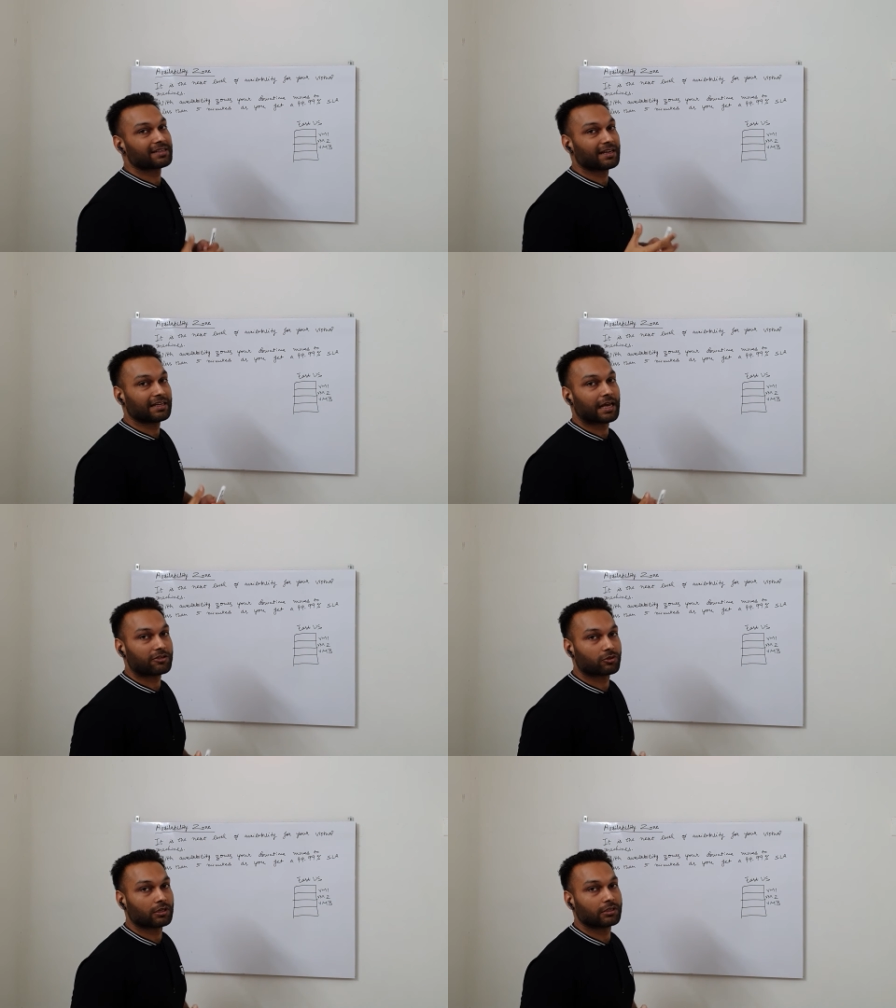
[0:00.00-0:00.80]
is any
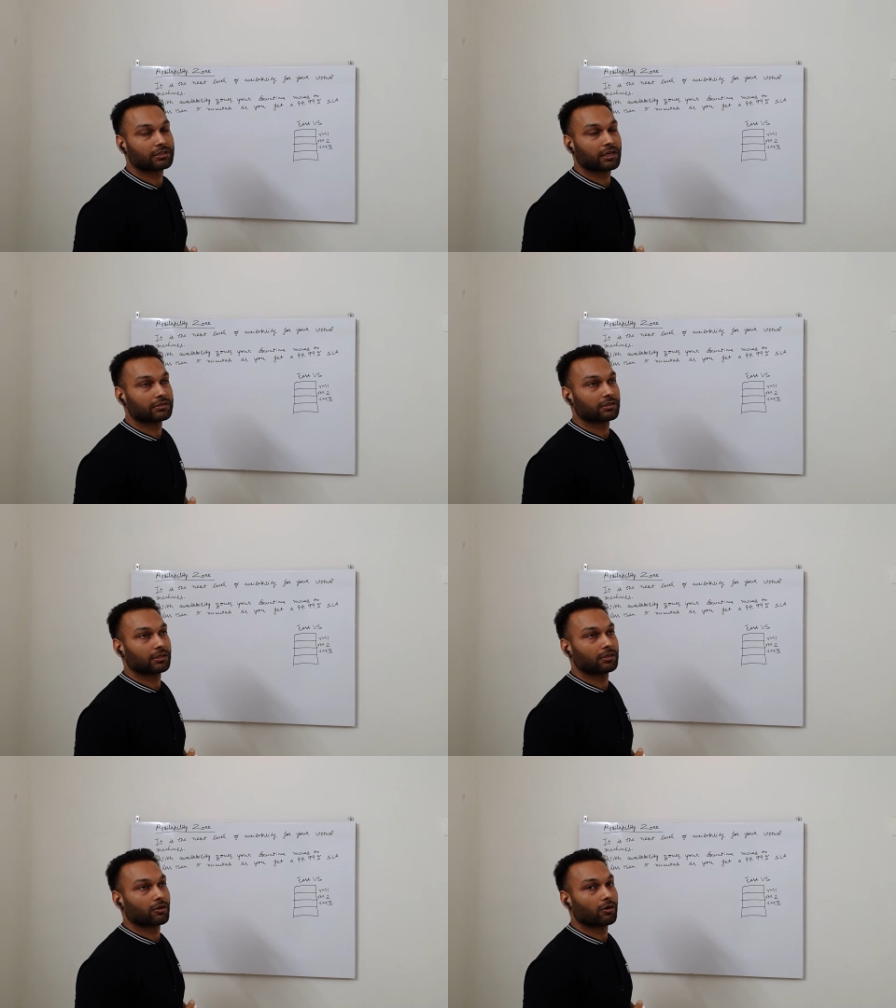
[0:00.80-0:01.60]
natural
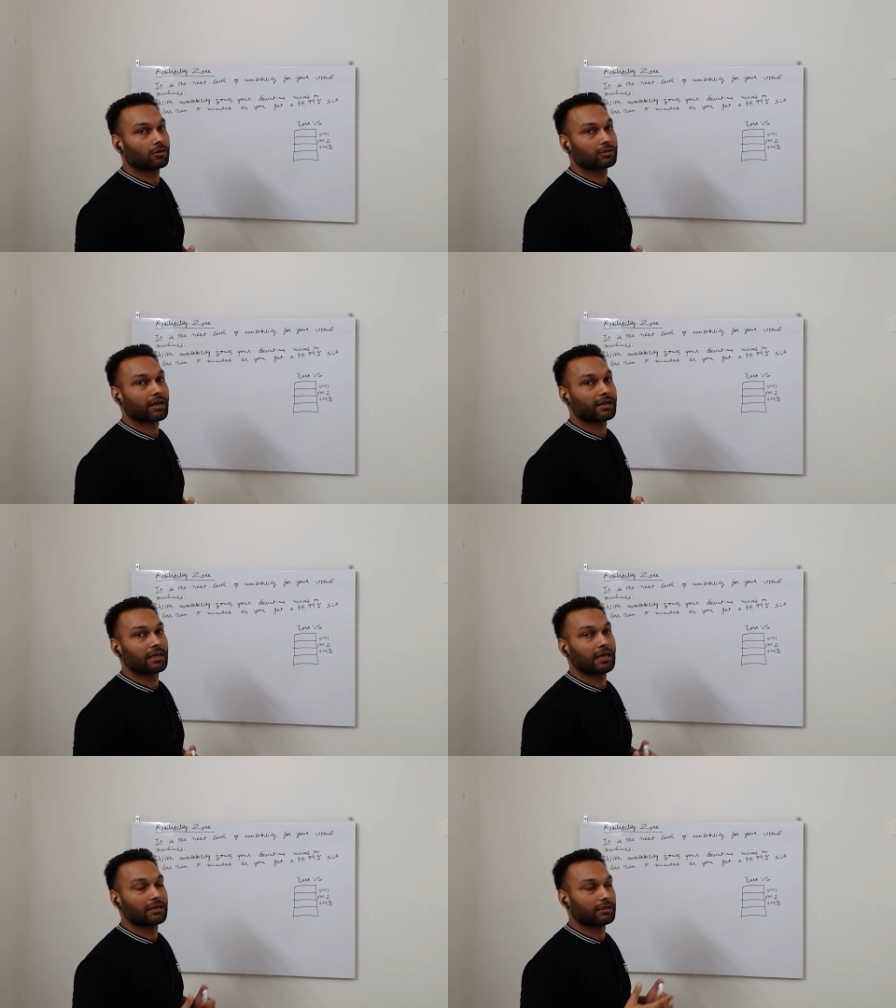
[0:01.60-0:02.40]
disaster or
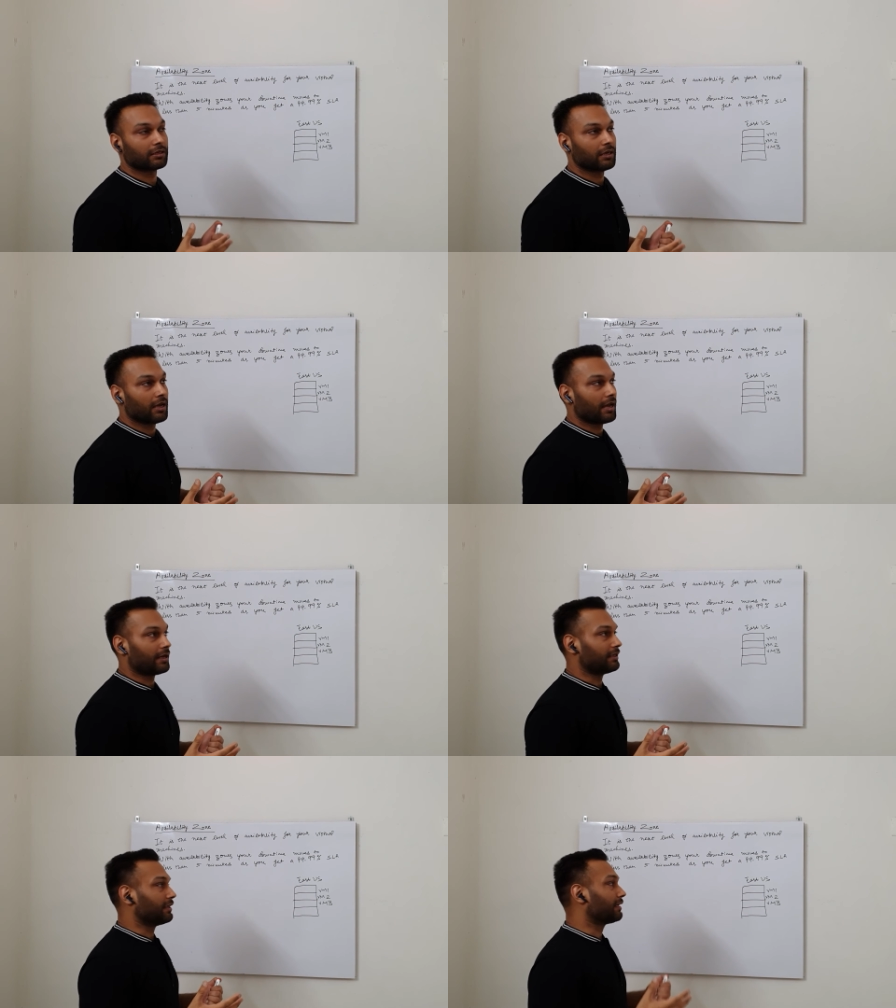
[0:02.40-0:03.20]
any
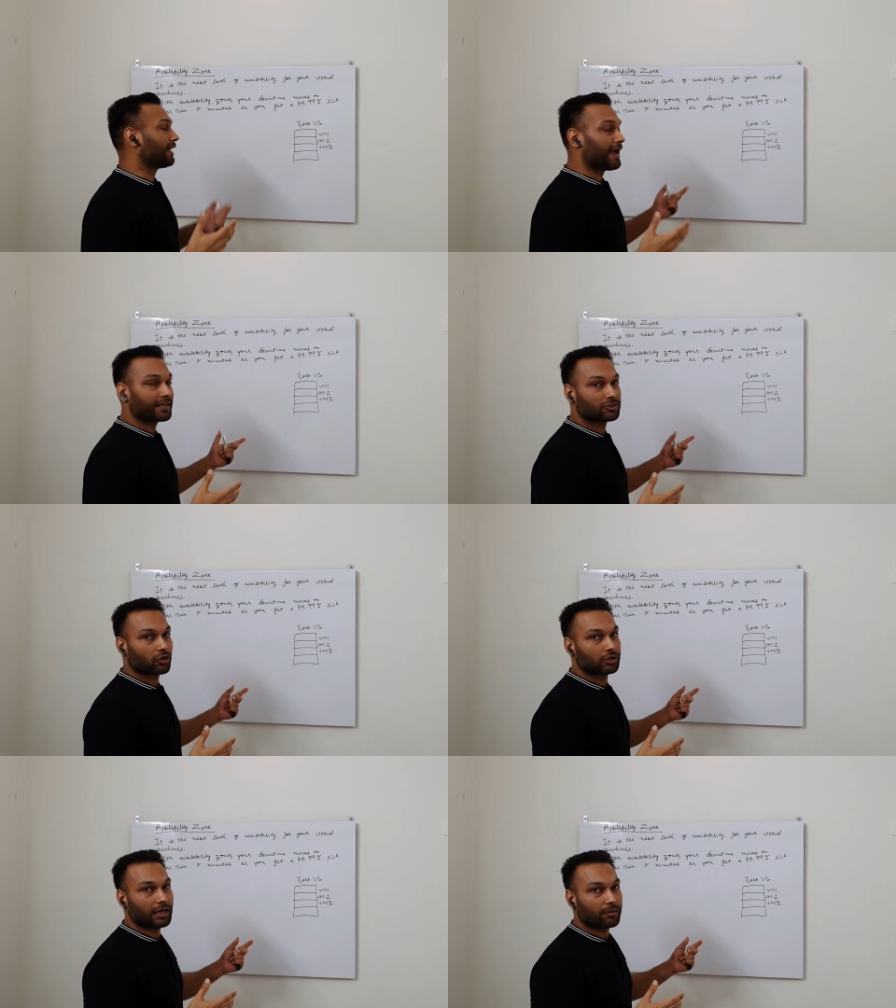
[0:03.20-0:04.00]
attacks
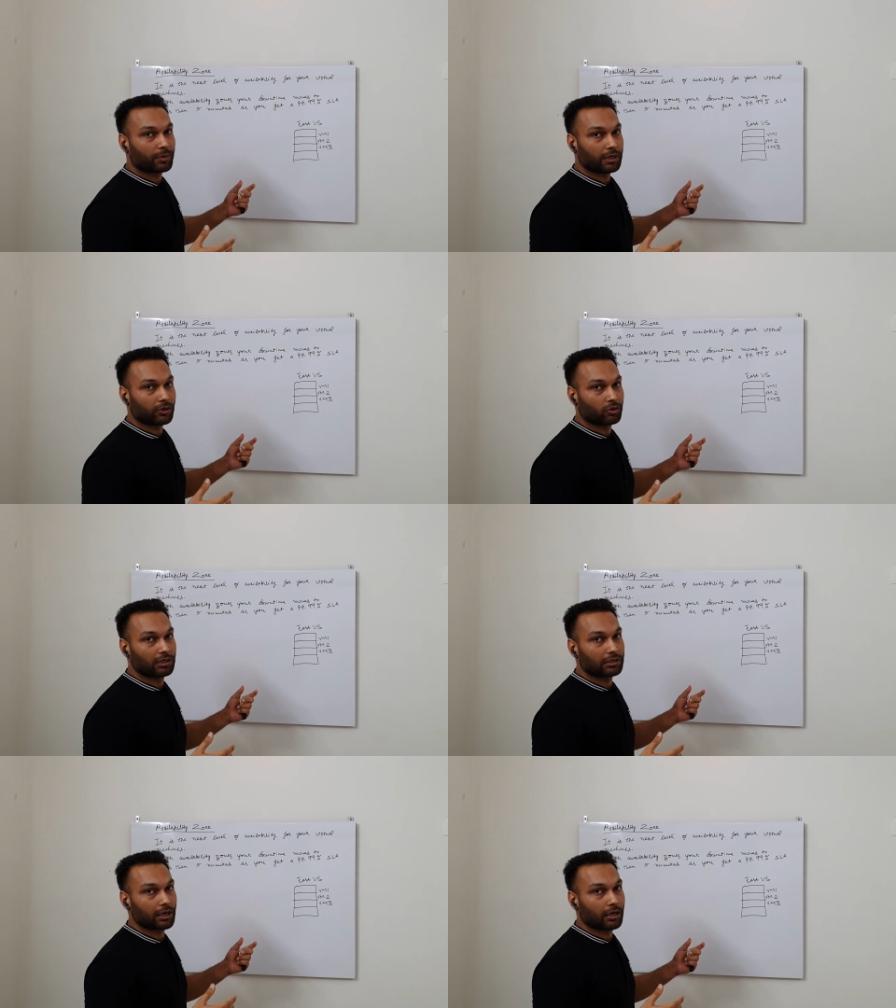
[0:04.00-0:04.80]
on that
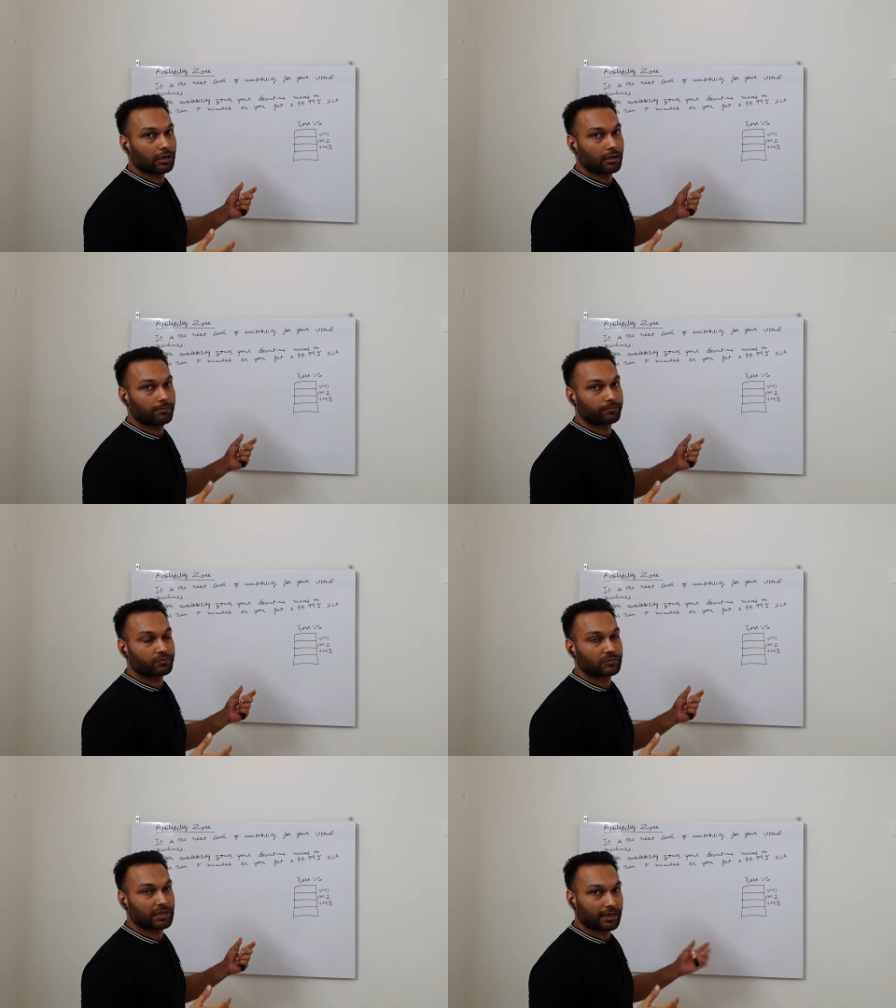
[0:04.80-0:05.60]
particular
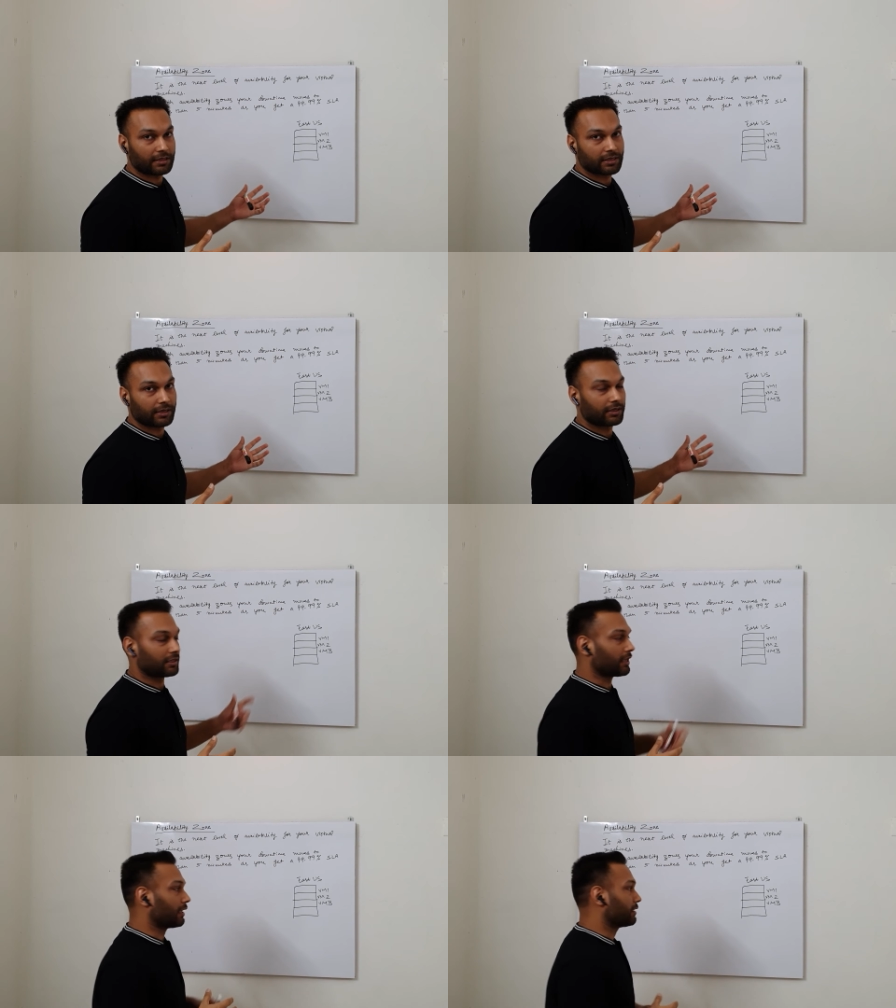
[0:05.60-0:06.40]
data center
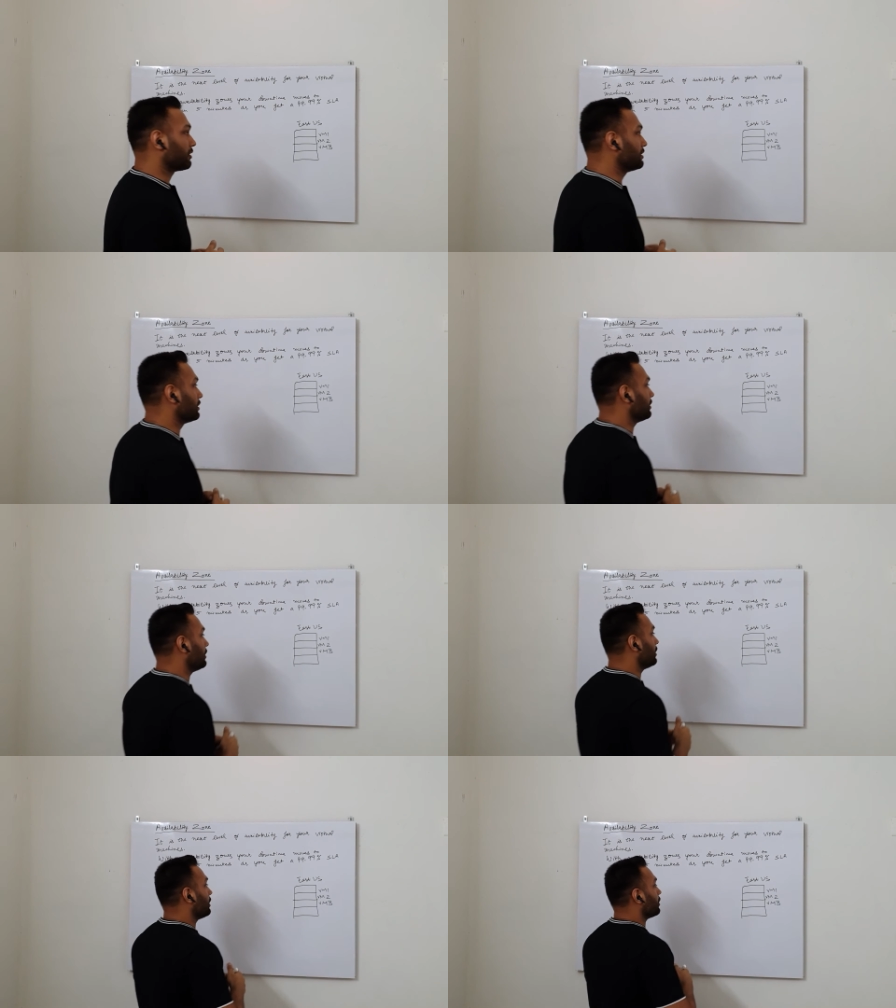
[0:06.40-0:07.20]
in that
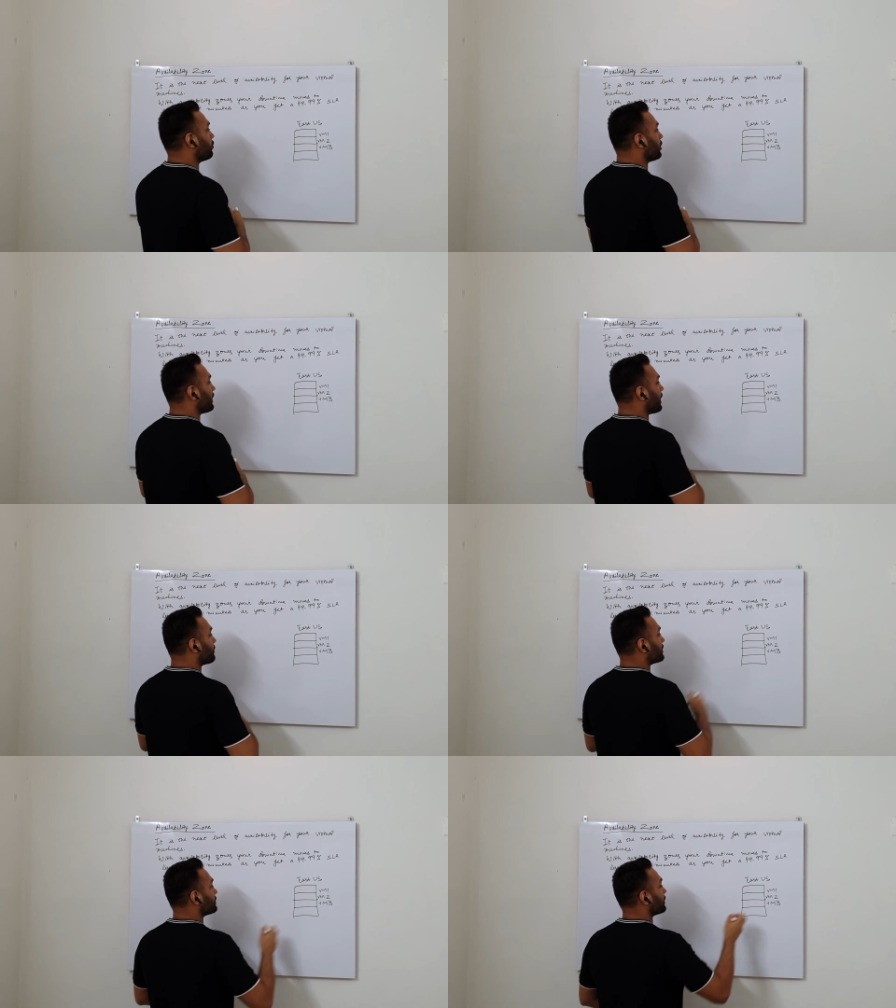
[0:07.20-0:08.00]
region? What
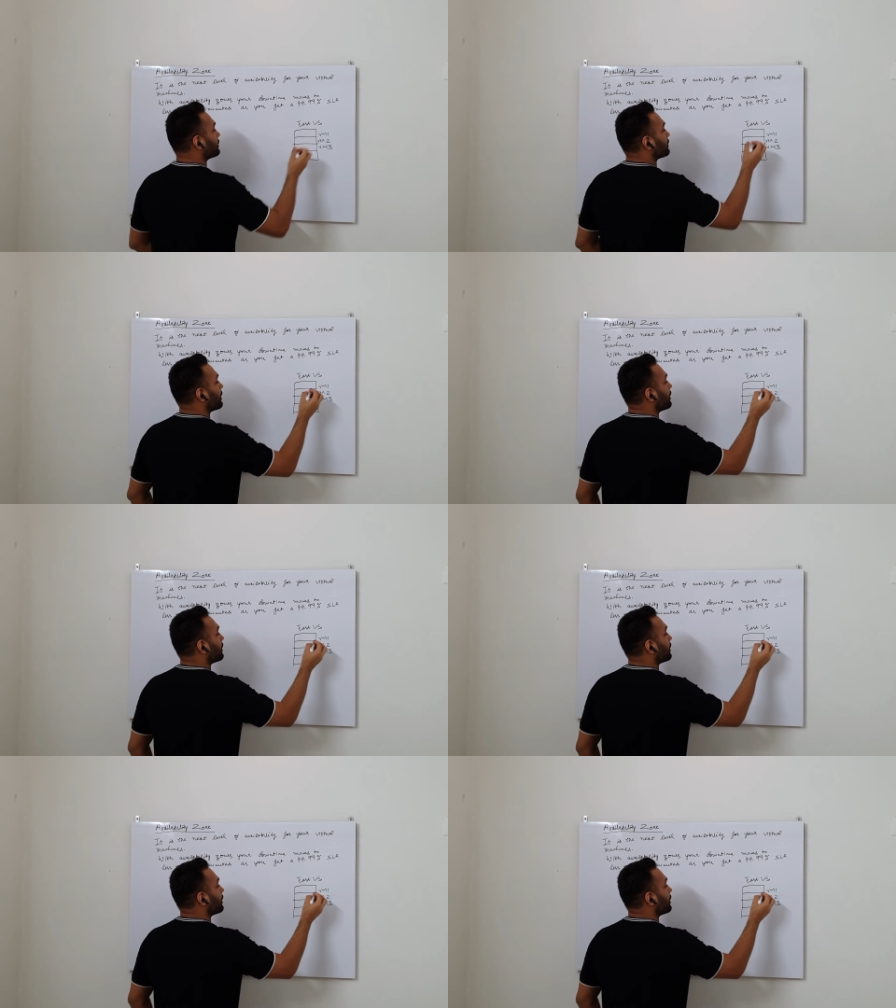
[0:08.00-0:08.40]
happens is